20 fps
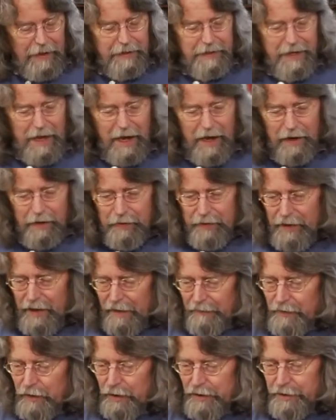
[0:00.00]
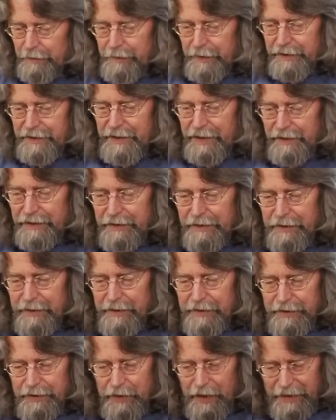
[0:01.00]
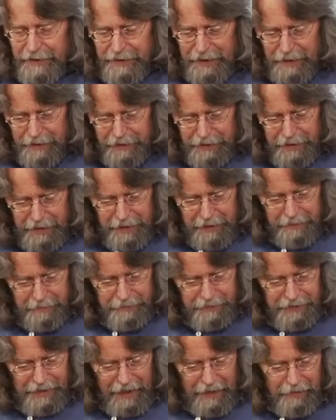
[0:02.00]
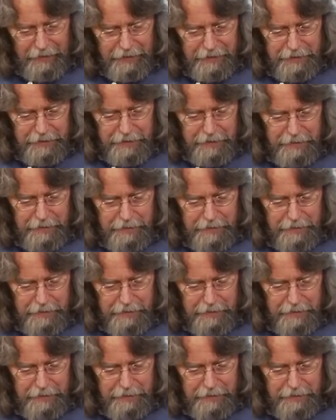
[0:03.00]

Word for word: Now, I've got a precision straight edge here, Starrett,